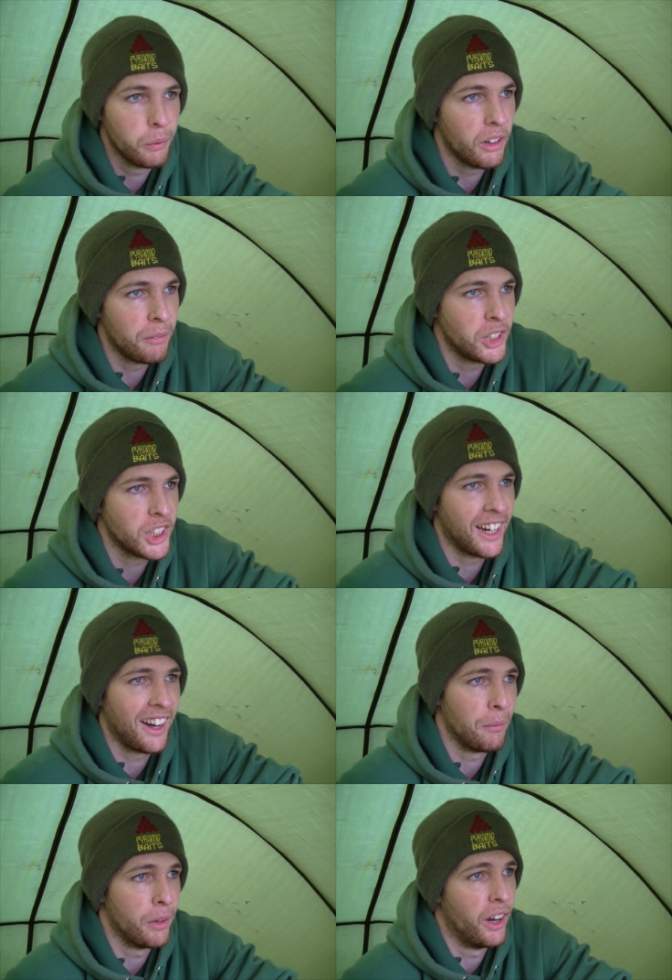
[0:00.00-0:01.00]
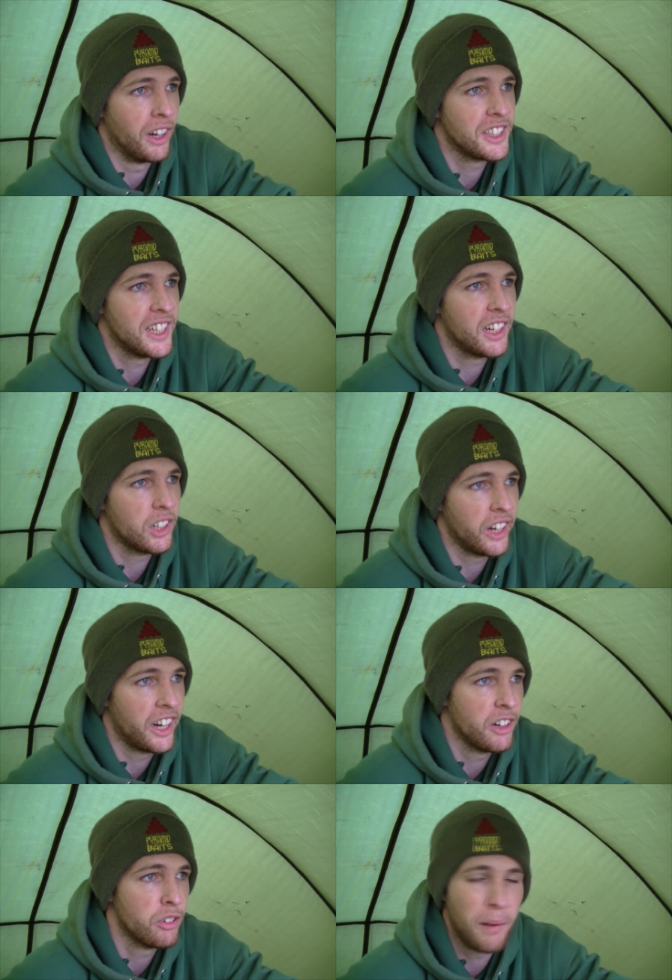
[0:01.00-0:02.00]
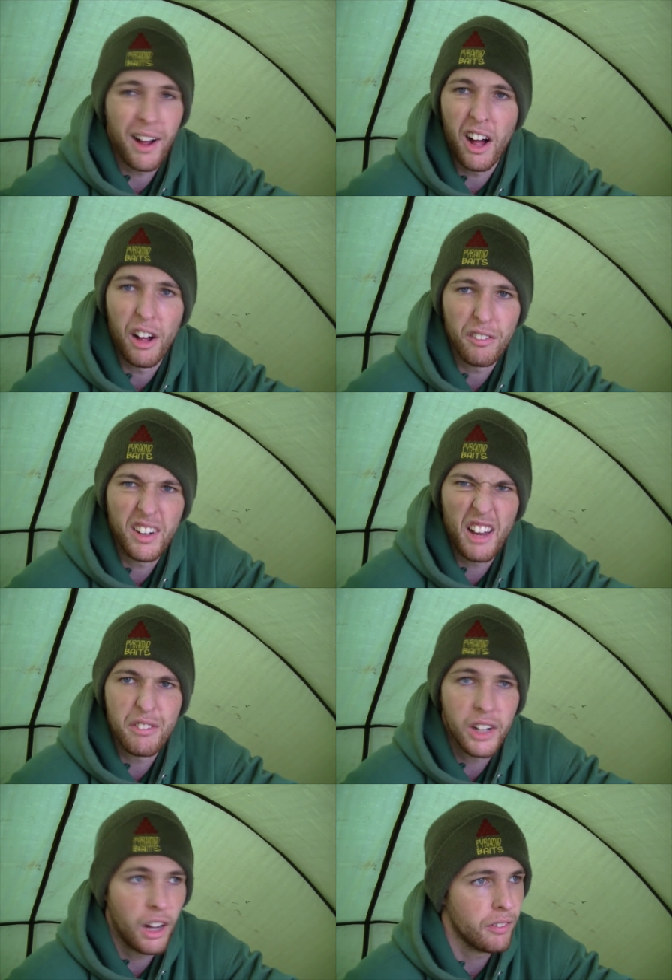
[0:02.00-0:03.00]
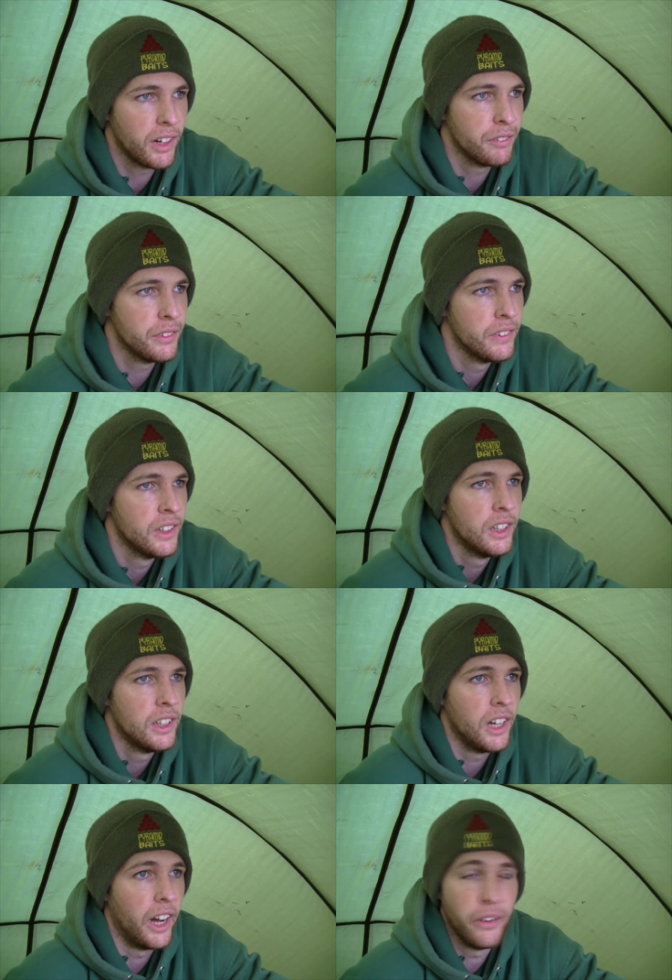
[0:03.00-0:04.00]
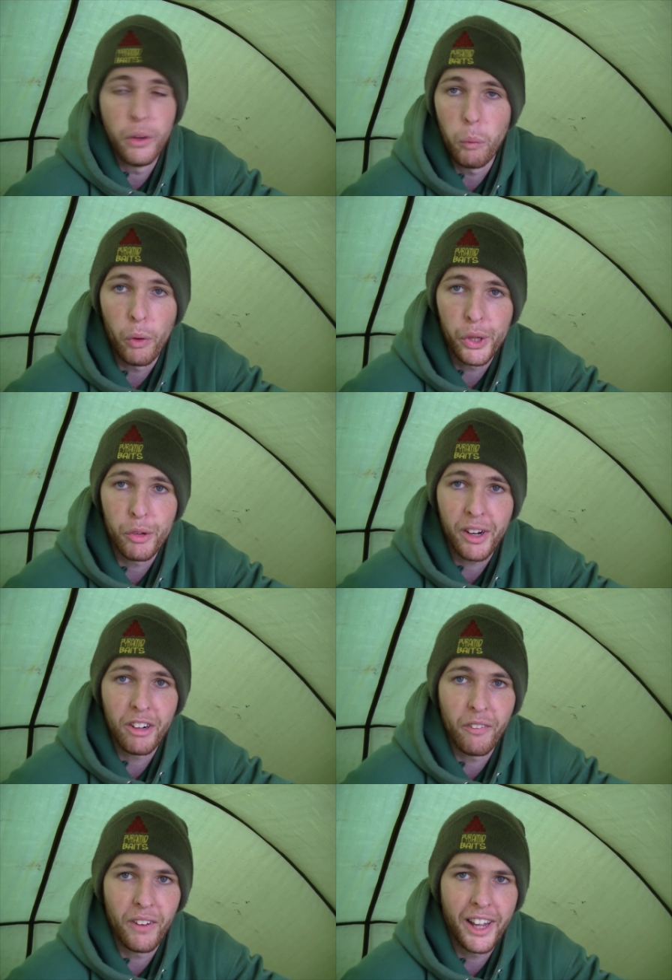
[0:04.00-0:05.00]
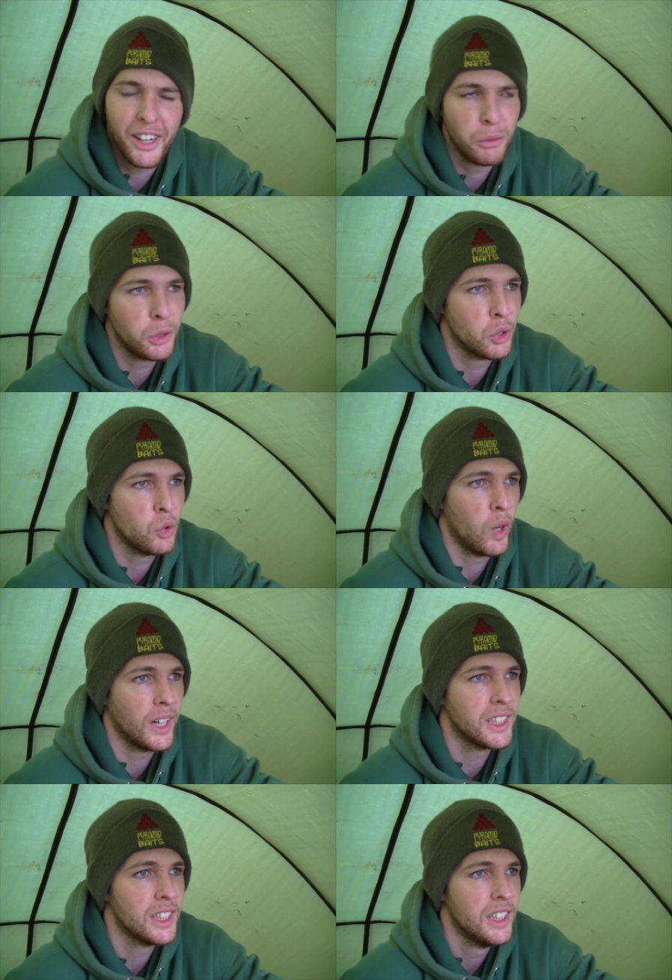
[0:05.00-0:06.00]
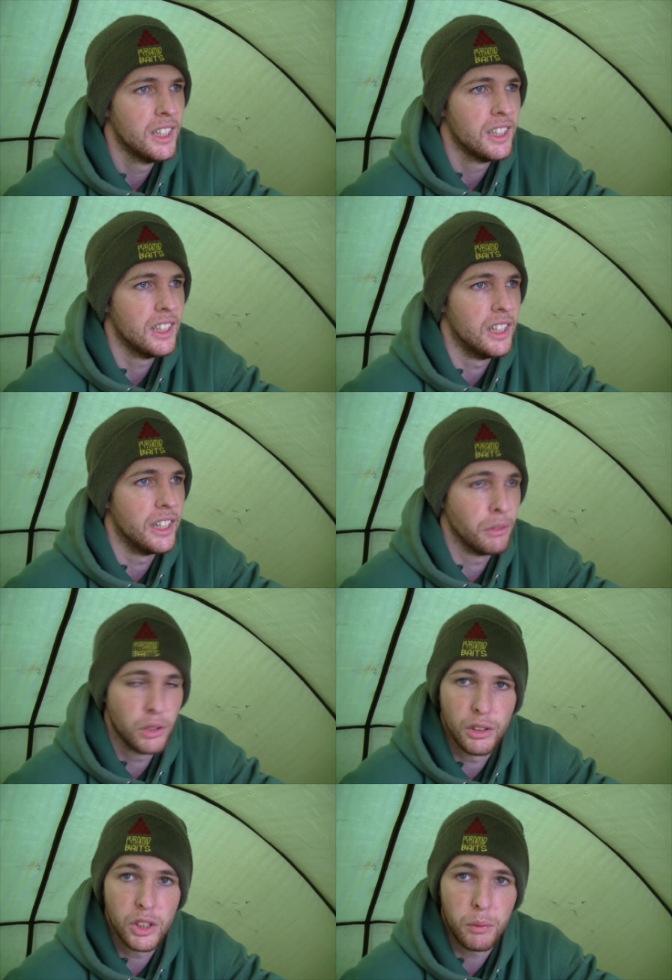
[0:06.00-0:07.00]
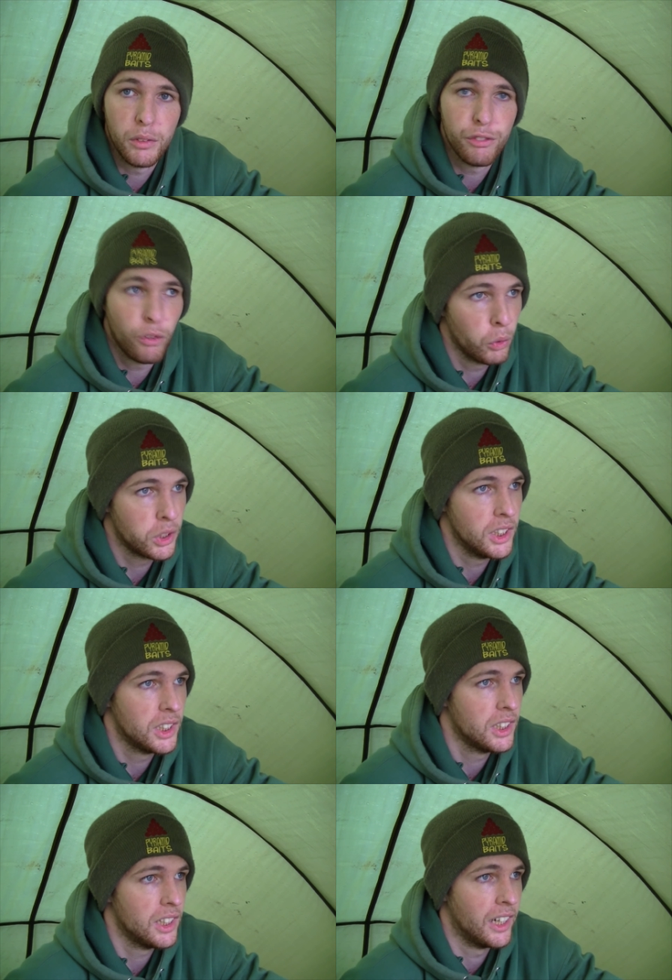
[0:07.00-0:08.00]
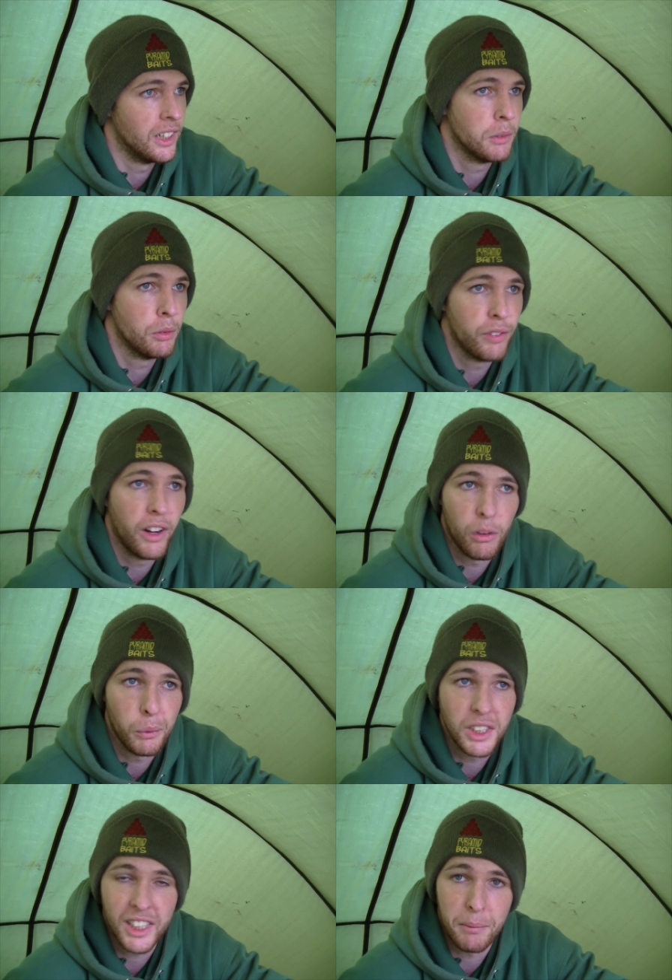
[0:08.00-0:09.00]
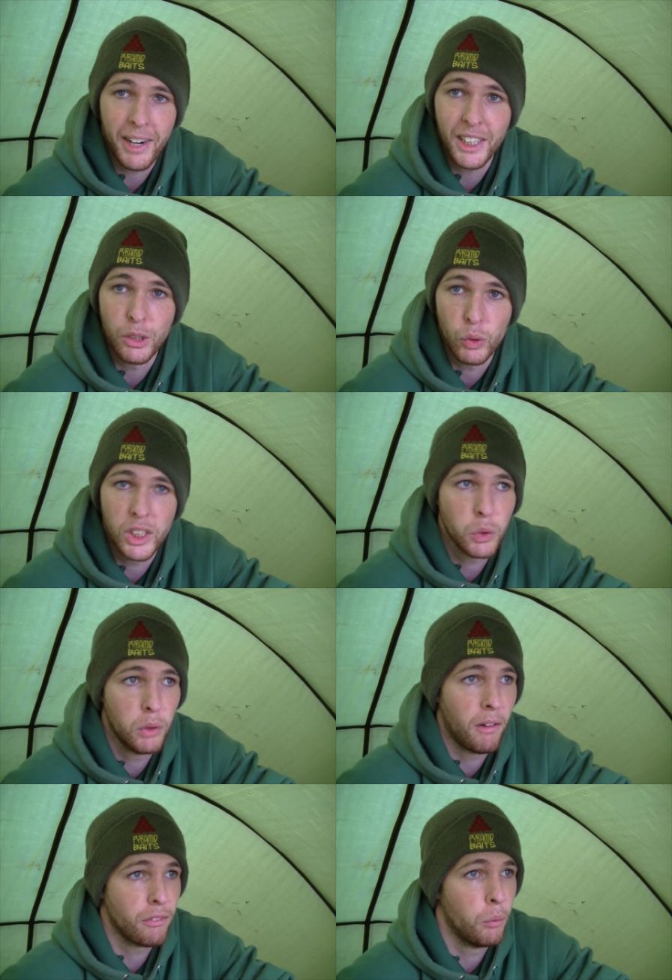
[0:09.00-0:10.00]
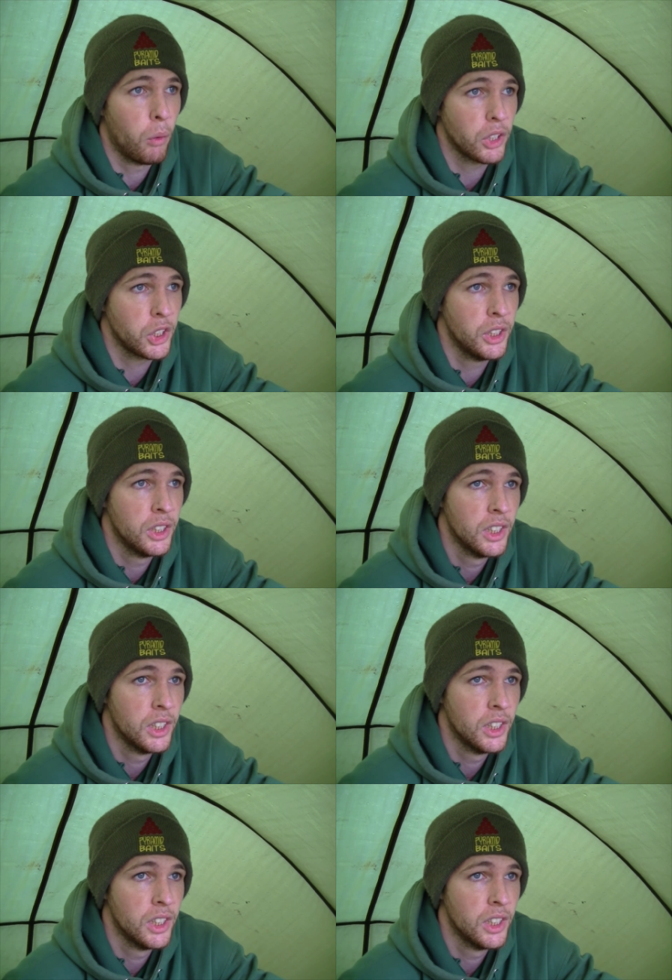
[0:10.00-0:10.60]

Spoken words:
I managed to get down a little bit early today. I got down here for about half 11, and one other angler on the lake, which is great. He was going to swim the 40s, and to be fair, I wanted to get back in the reed swim after watching